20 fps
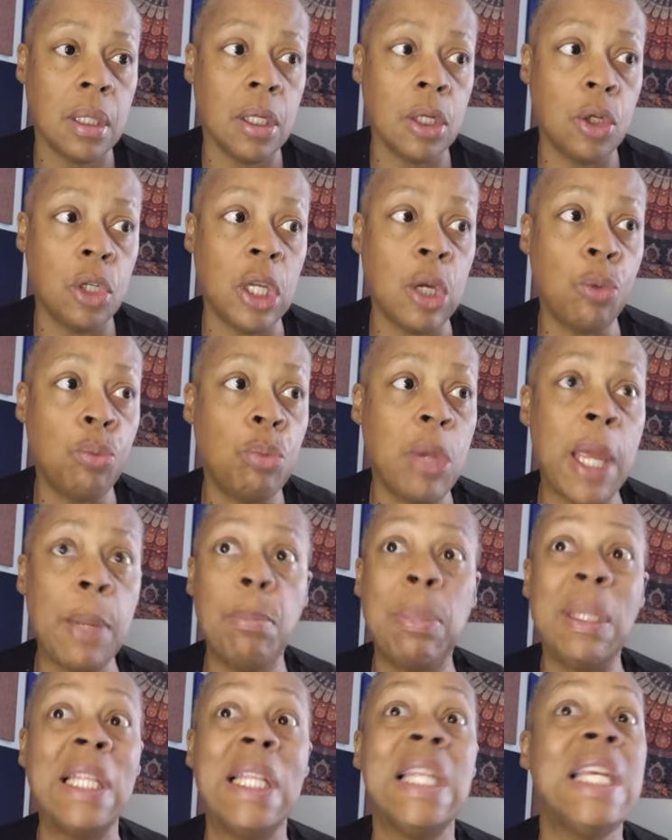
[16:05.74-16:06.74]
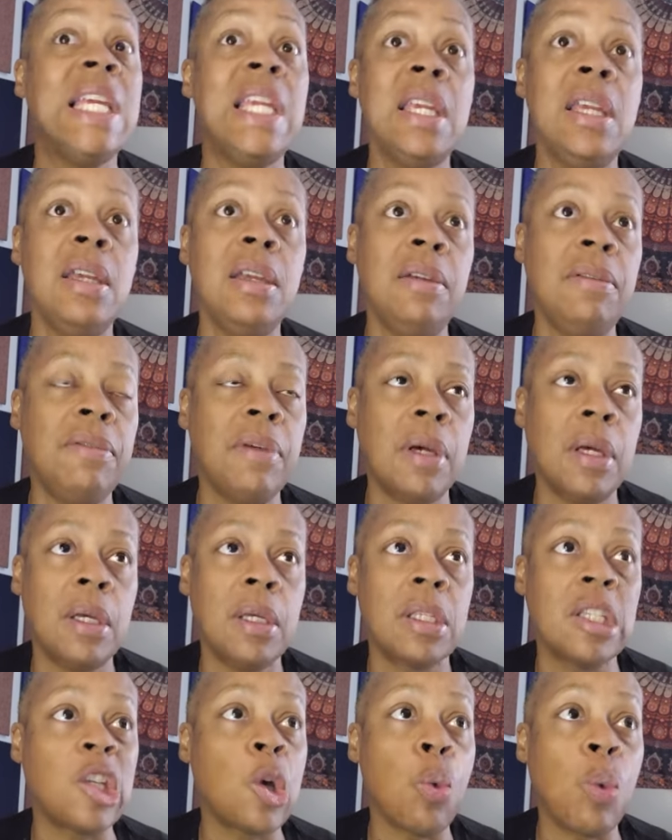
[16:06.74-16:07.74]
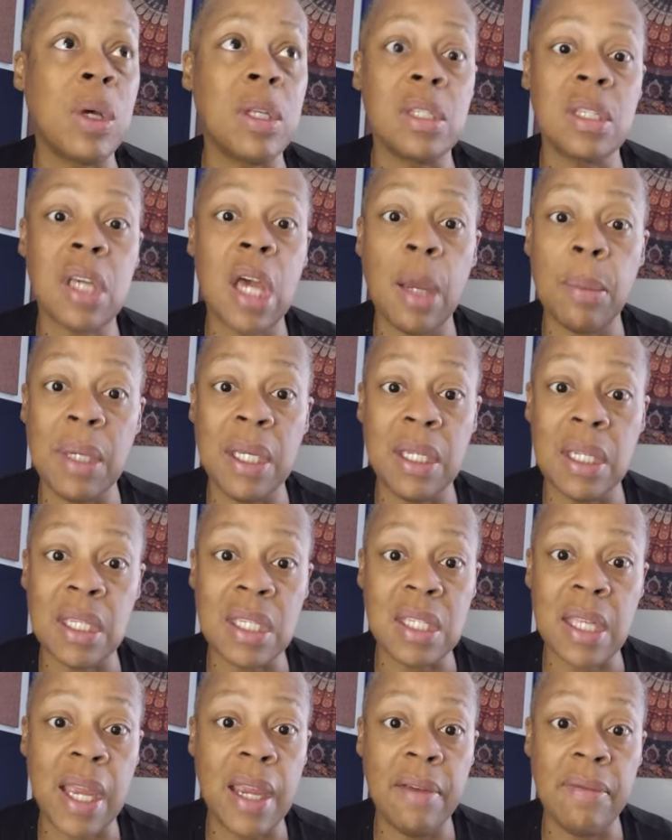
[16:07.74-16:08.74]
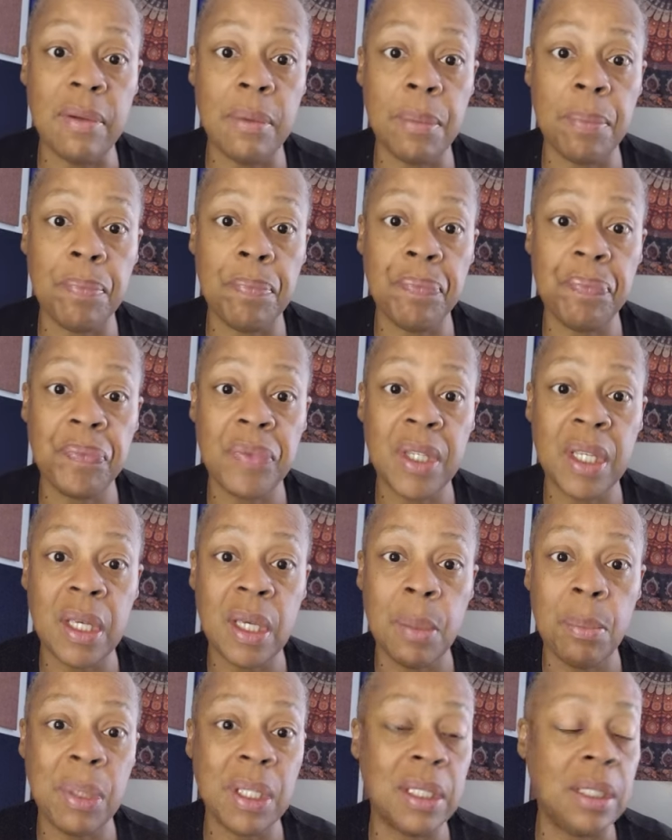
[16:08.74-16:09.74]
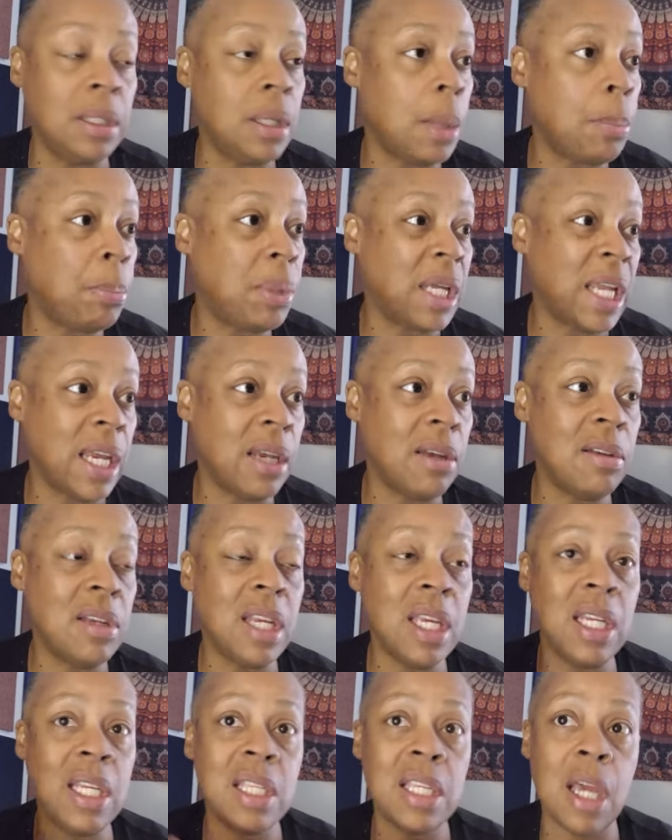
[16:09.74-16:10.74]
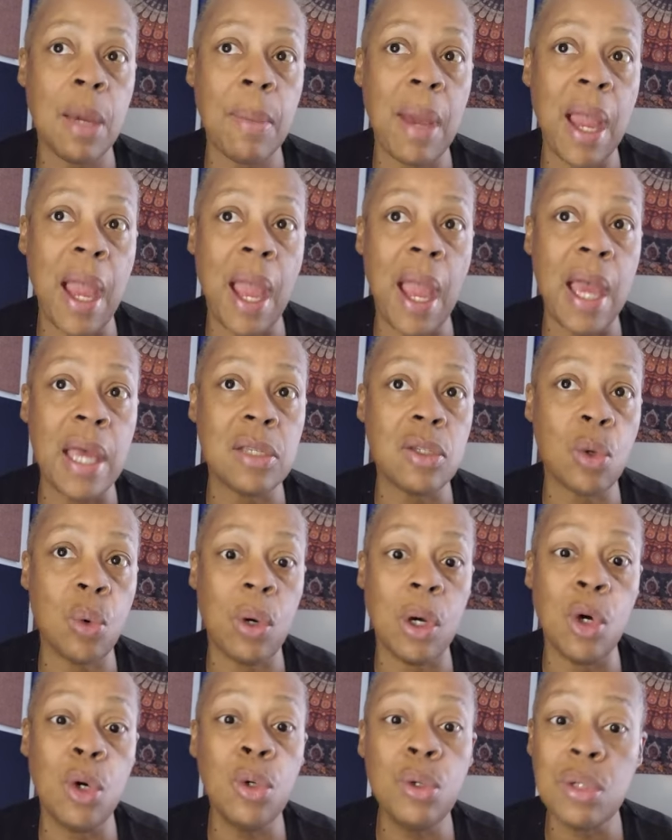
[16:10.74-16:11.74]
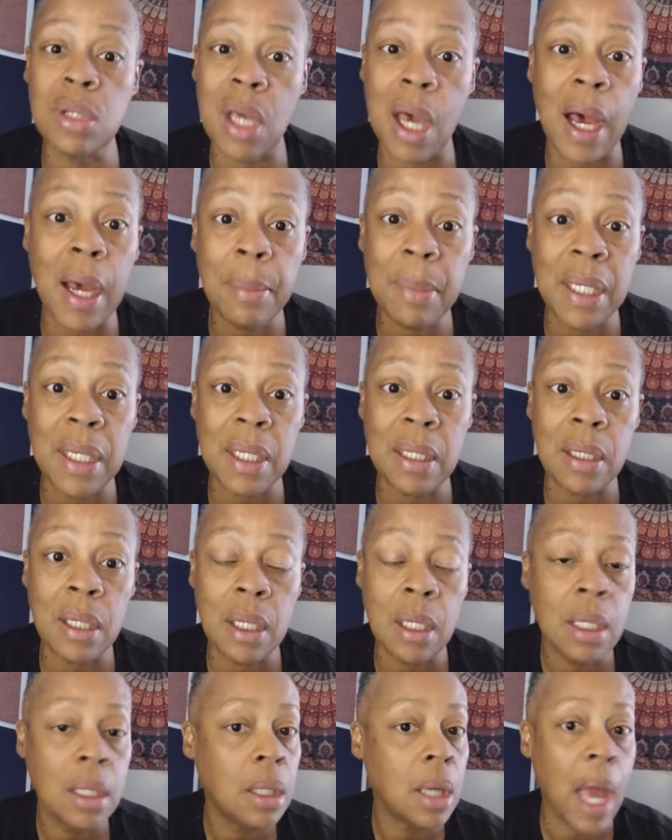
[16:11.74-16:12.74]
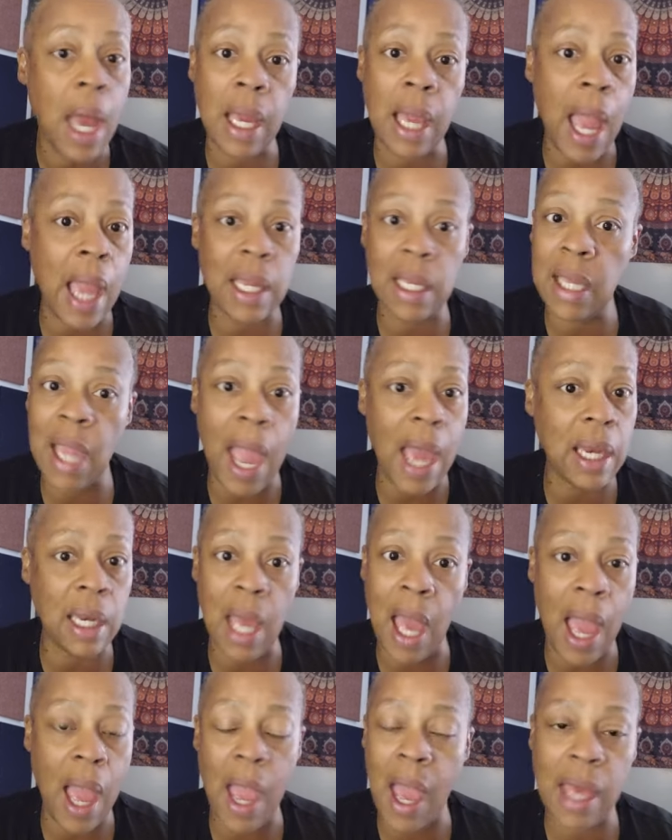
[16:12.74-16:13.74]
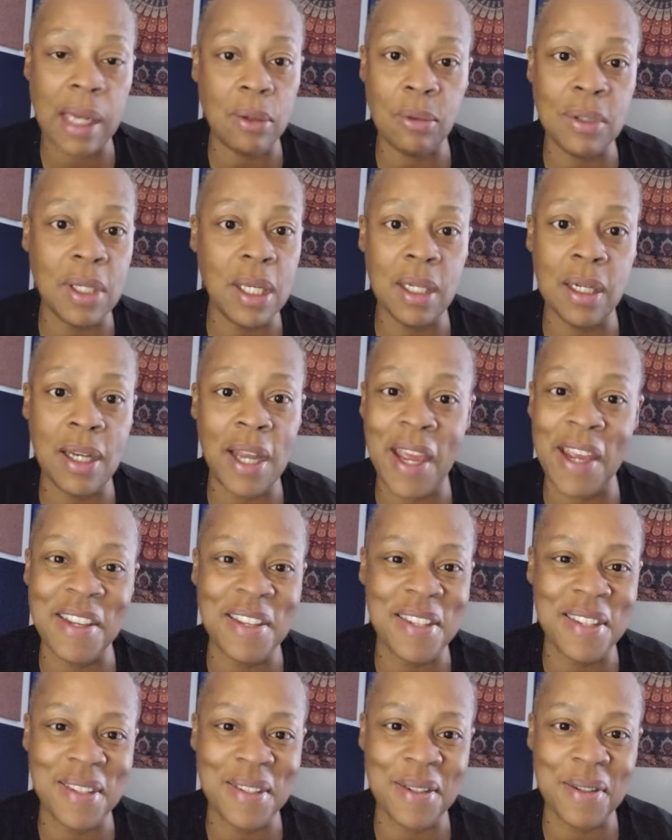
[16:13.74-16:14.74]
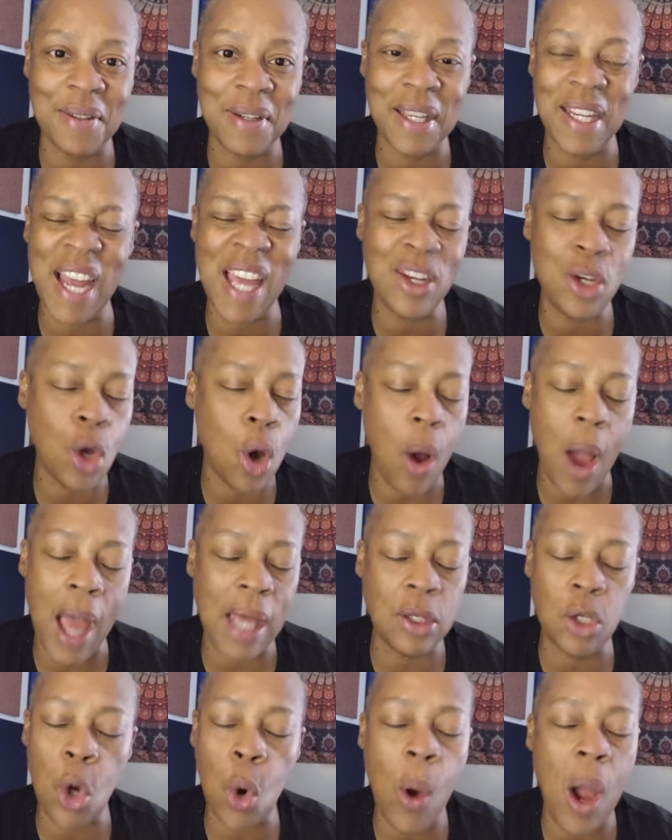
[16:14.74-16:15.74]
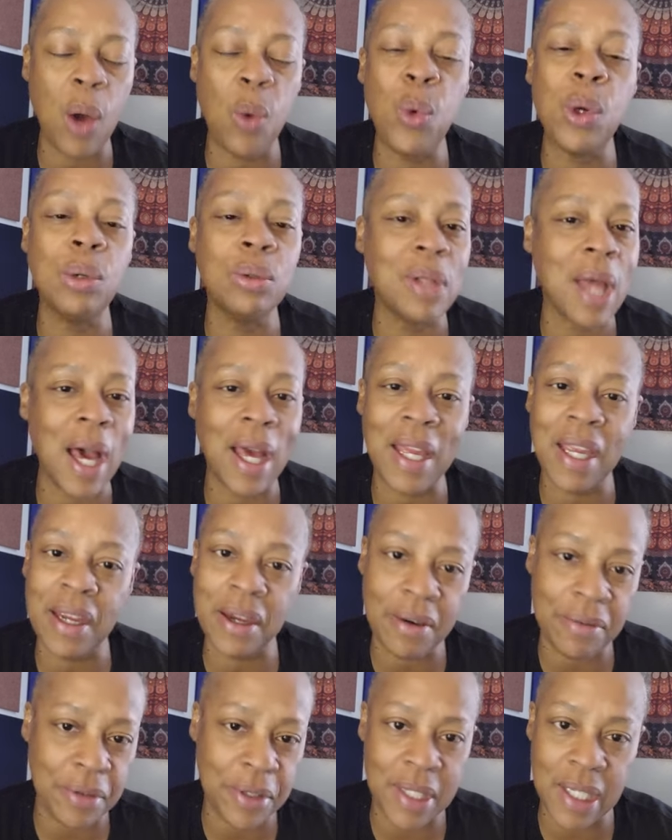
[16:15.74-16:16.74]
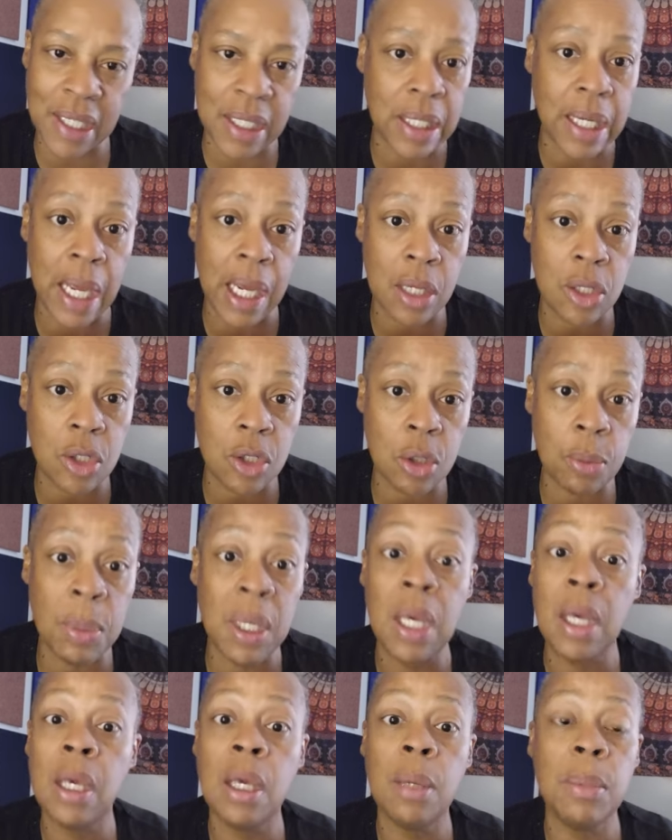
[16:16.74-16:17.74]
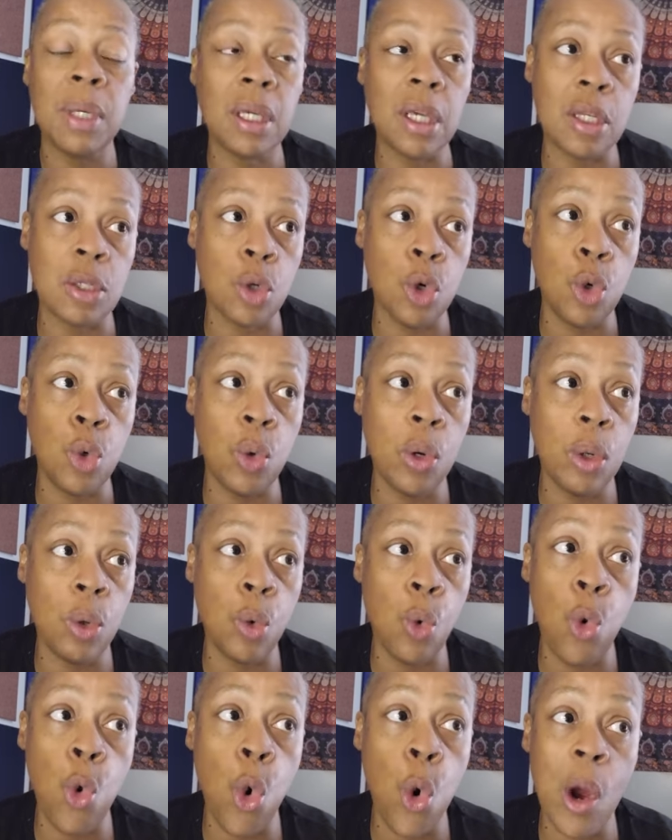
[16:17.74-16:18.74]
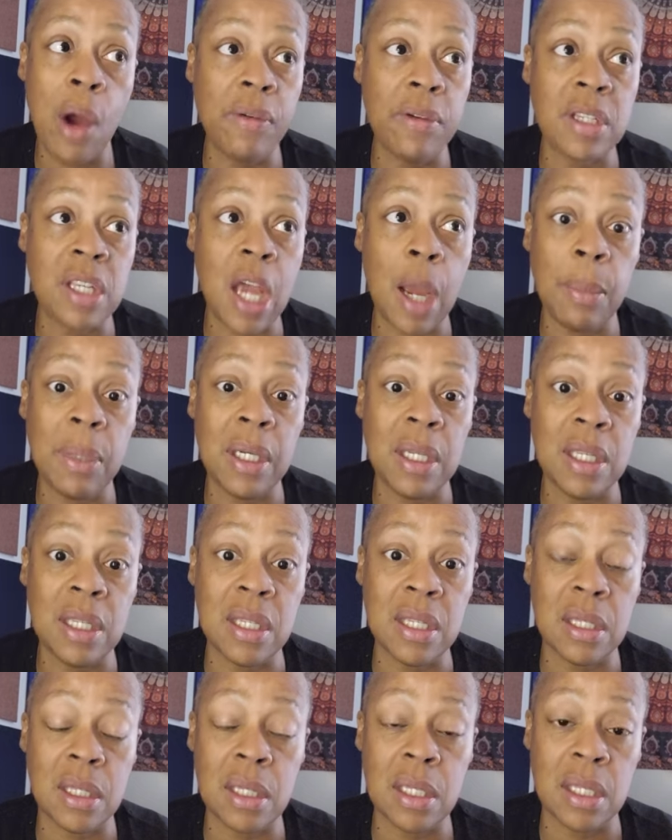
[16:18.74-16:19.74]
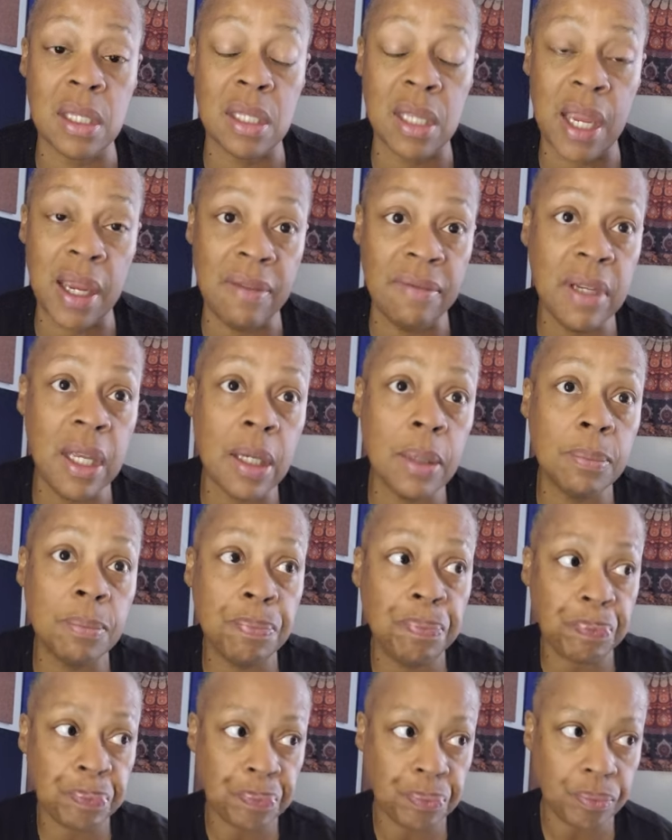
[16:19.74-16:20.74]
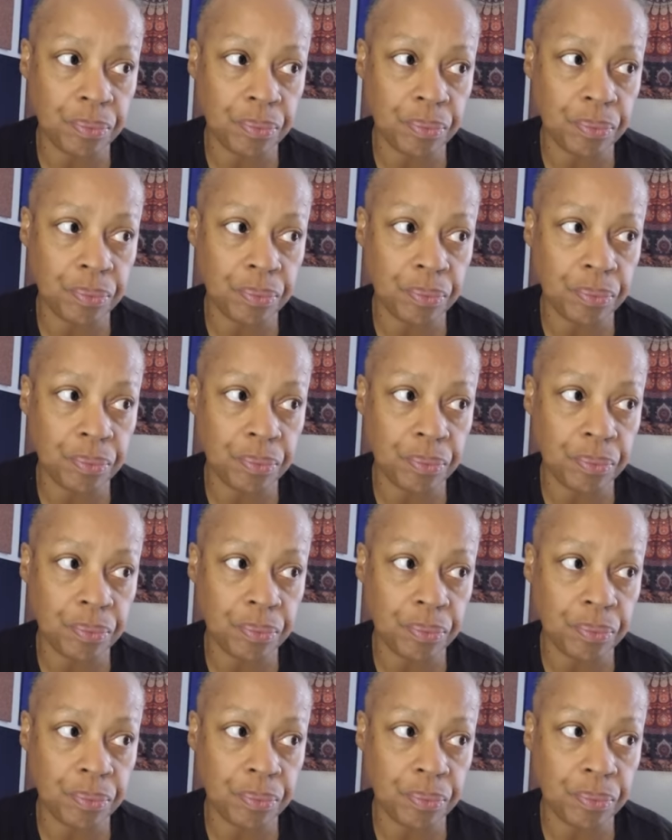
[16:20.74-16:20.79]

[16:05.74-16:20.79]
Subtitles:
You know, they believe someone's coming to save them. But anytime I ask, well, who's coming, I don't get an answer. And I know I will not ever get an answer, because whoever's coming is to save them